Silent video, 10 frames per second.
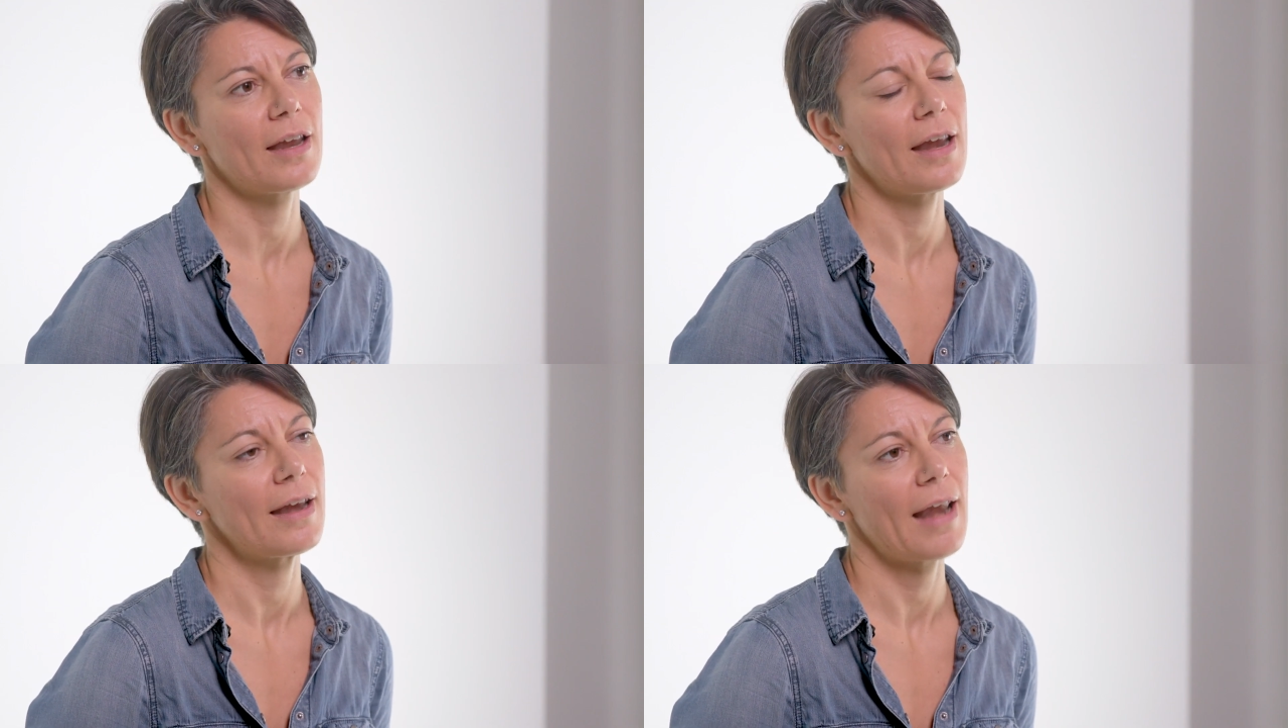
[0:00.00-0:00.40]

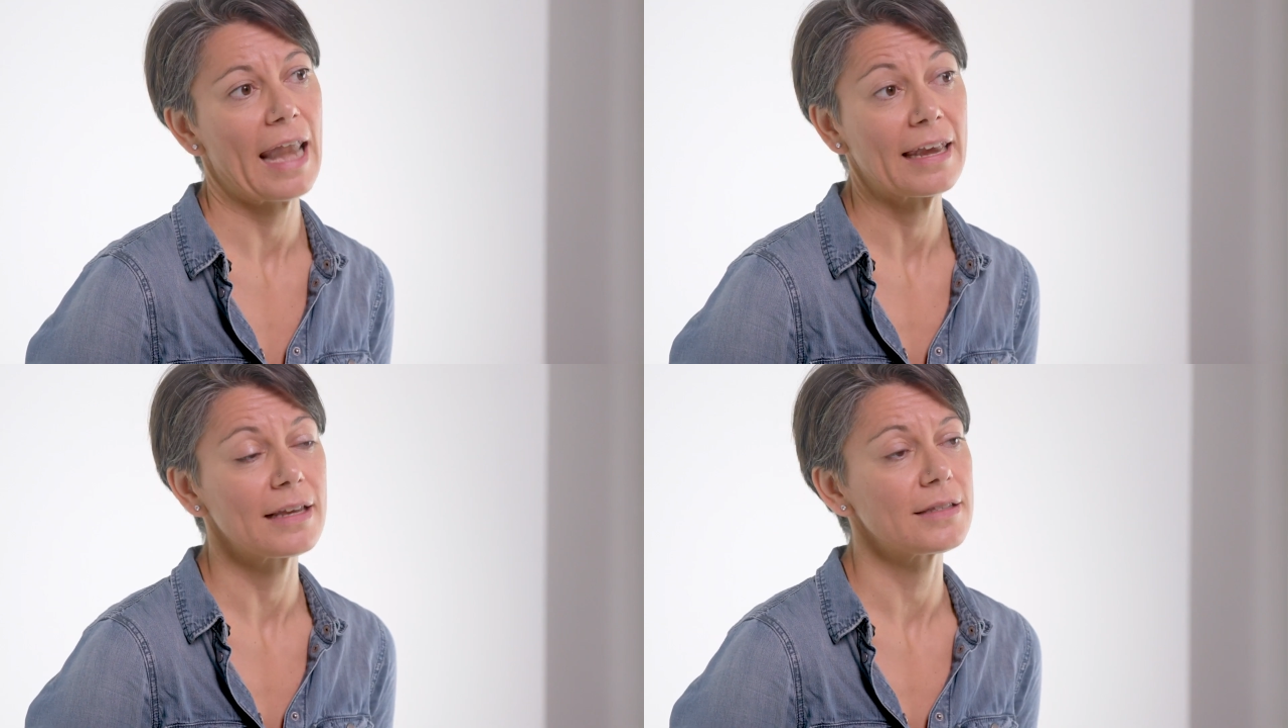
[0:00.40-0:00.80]
and,
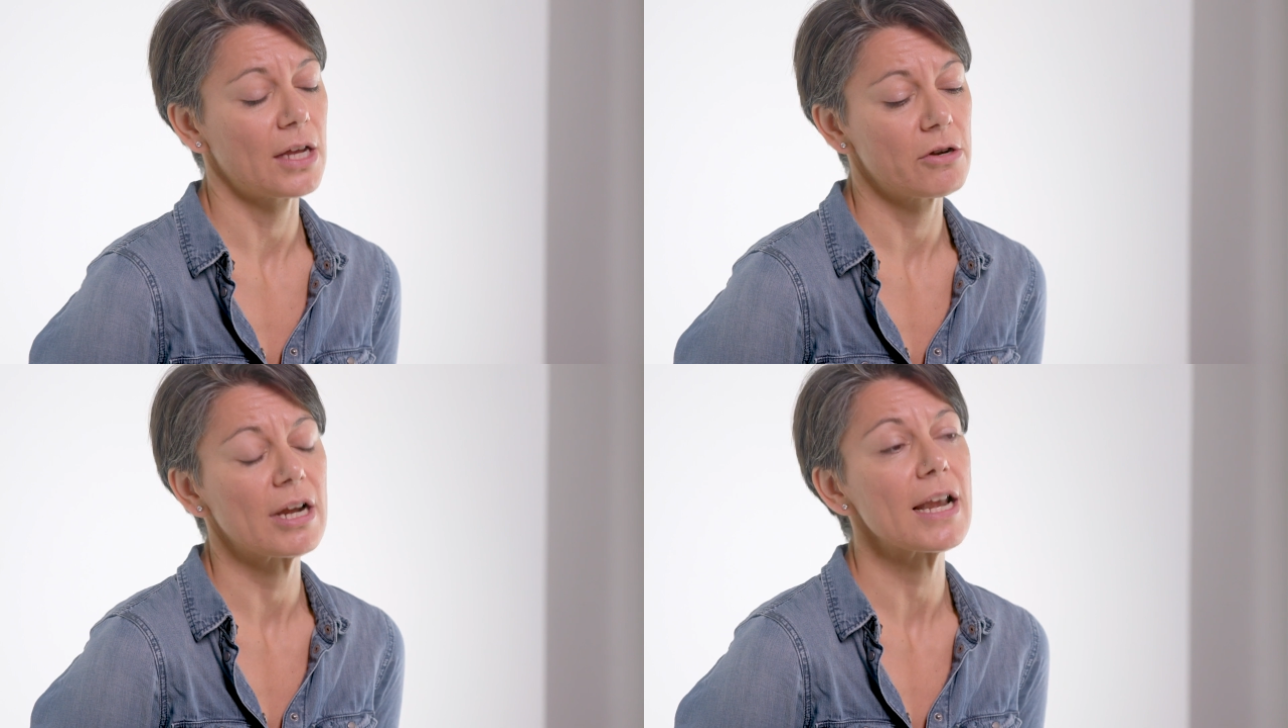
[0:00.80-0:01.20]
and
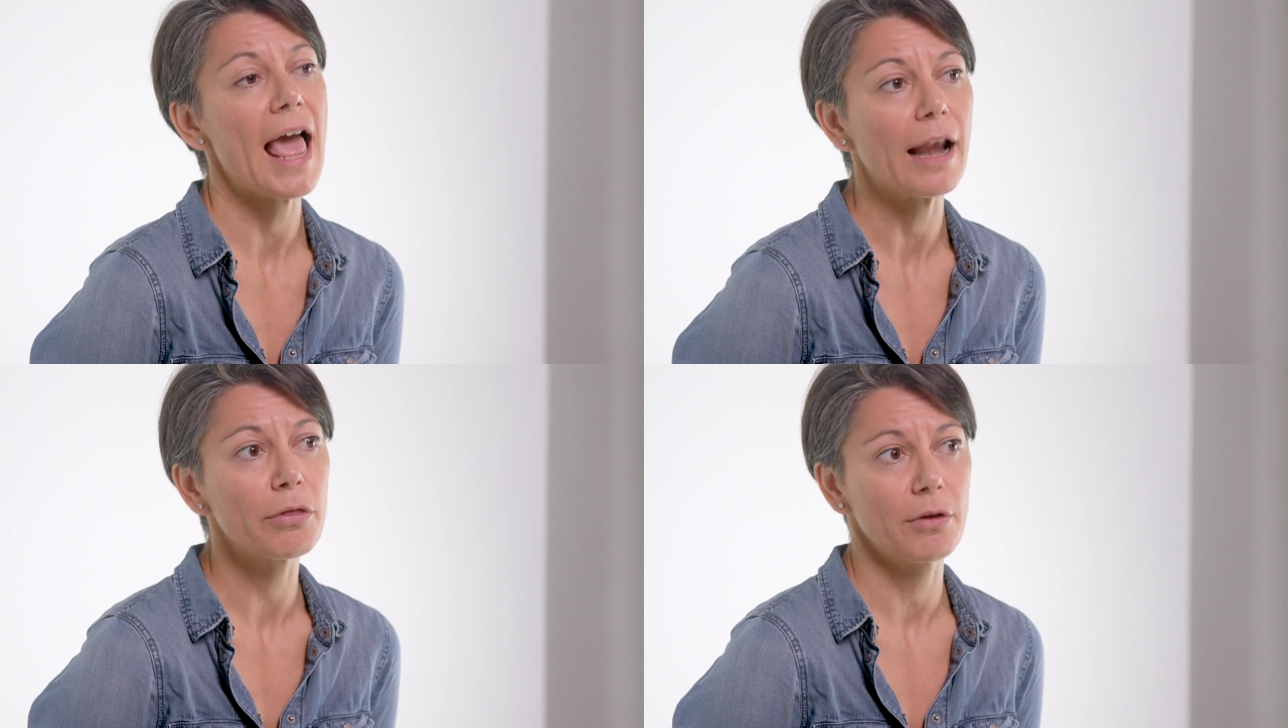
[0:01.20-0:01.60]
general
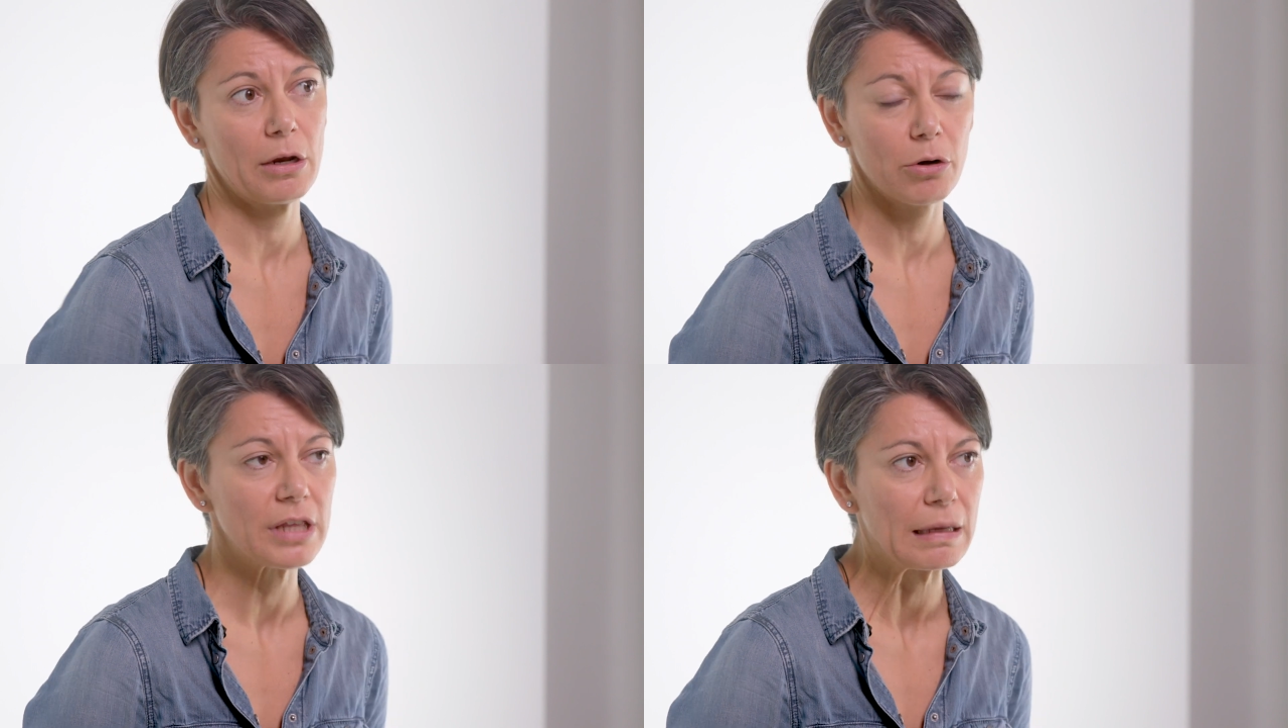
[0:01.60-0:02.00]
health,
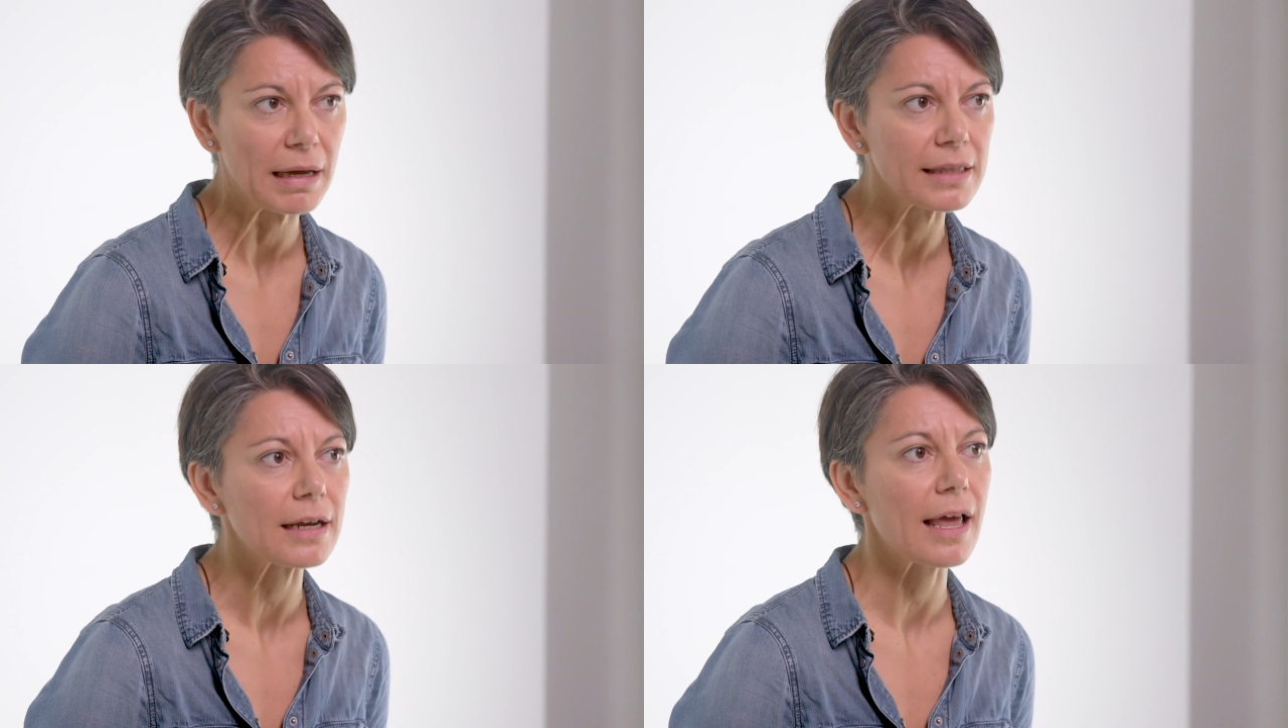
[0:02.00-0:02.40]
including
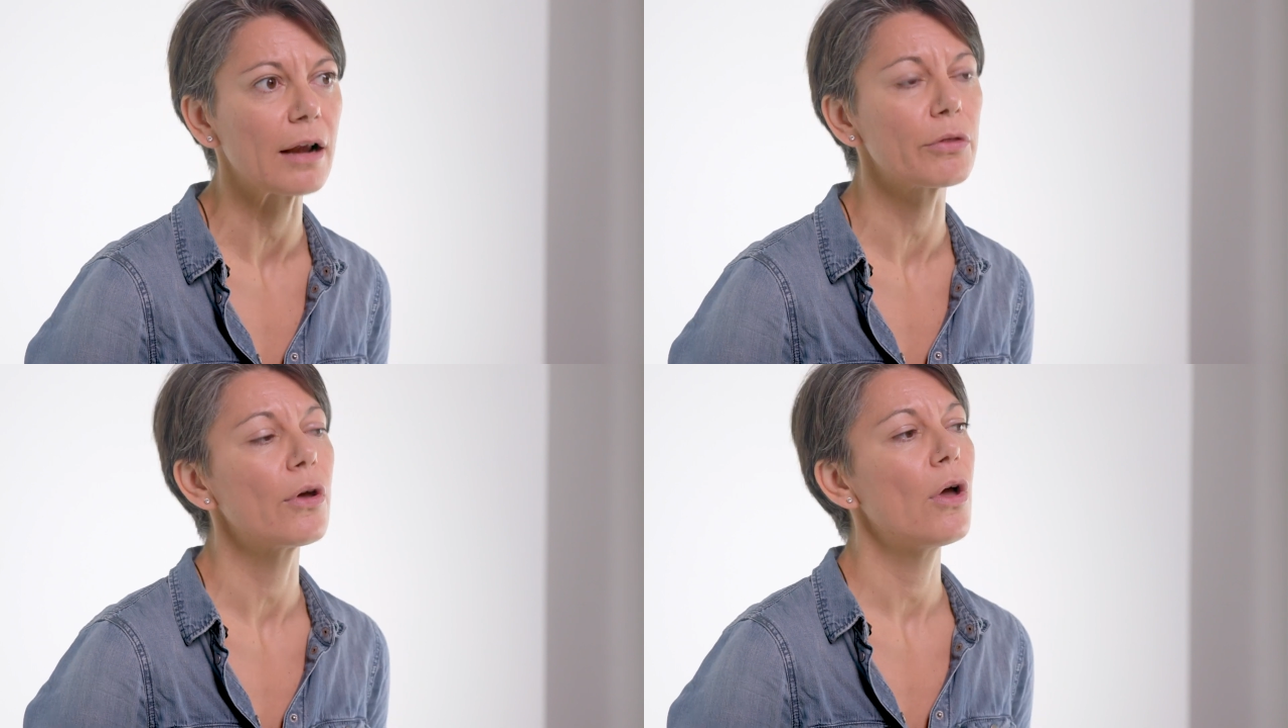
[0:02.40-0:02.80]
mental
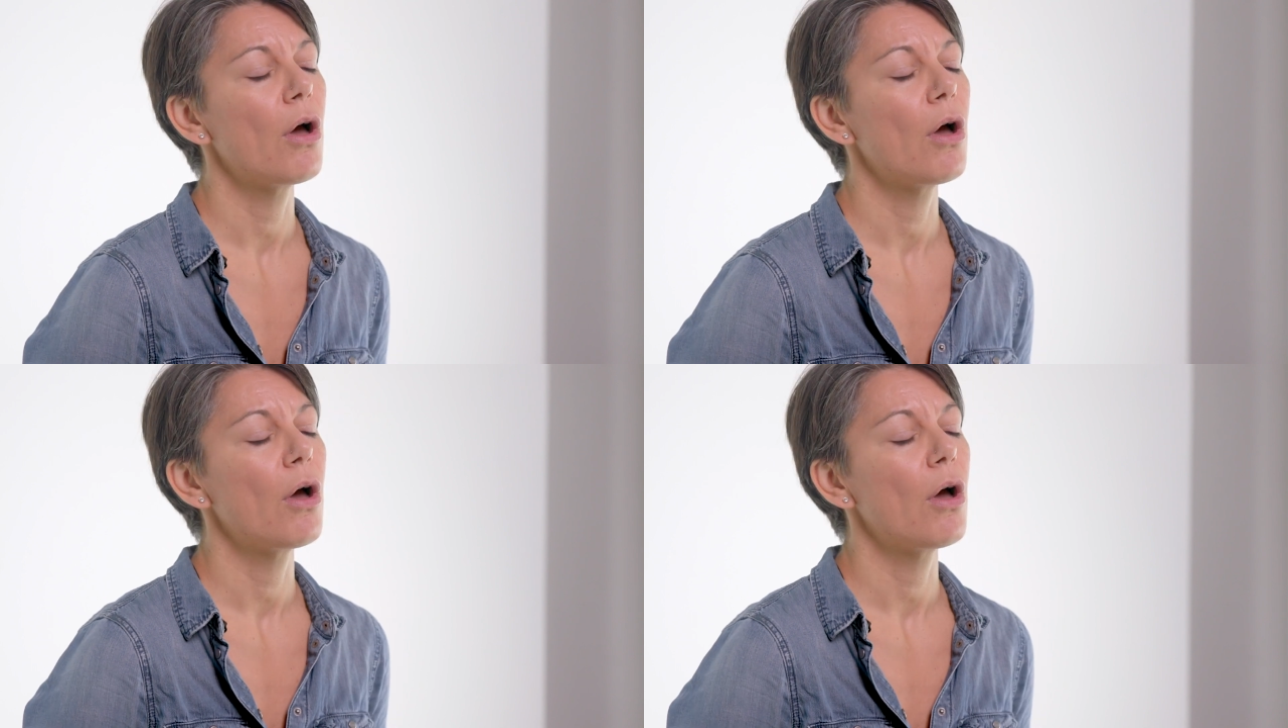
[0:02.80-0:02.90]
health,